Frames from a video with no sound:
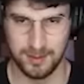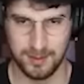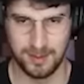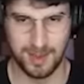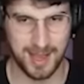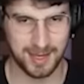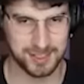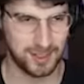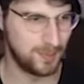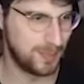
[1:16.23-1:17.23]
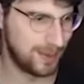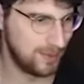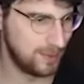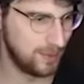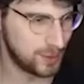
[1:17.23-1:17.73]
They actually bit
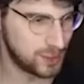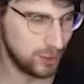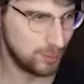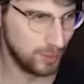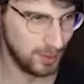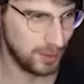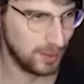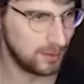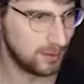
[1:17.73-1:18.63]
the tube bullet.